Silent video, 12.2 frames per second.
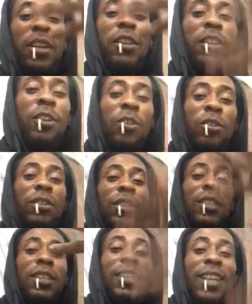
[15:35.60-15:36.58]
on the nothing.
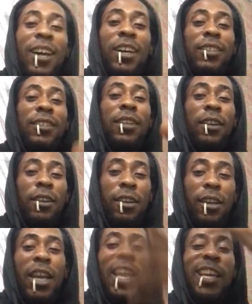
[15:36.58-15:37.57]
The dog said
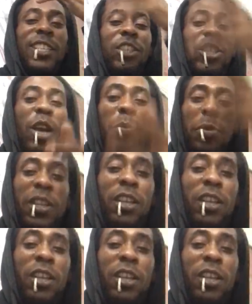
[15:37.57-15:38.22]
chopping